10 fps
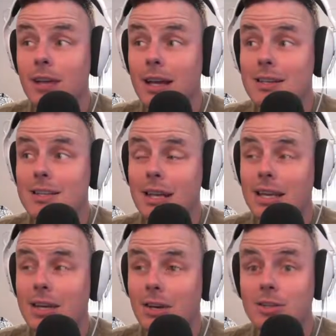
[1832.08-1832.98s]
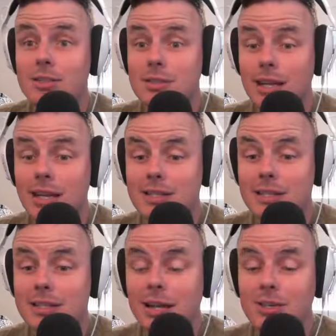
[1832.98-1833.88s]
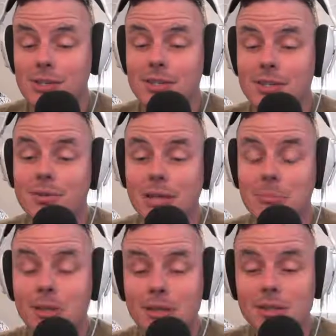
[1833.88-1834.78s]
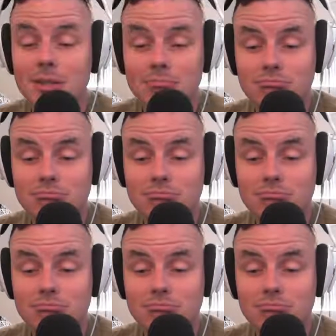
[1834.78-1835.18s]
has a hearse that has an entire Shinto temple on top.